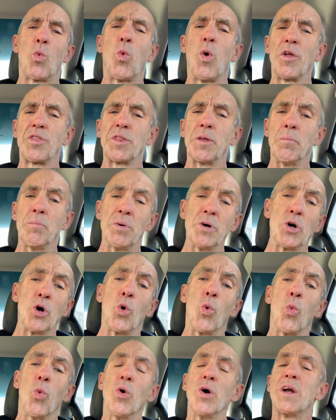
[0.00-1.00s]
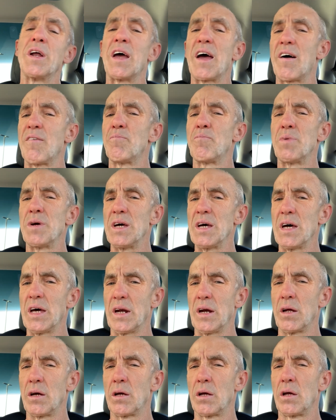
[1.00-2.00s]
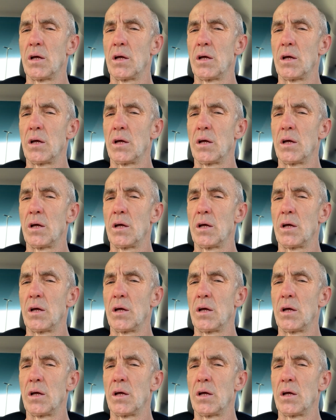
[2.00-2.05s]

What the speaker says: what the bill would have been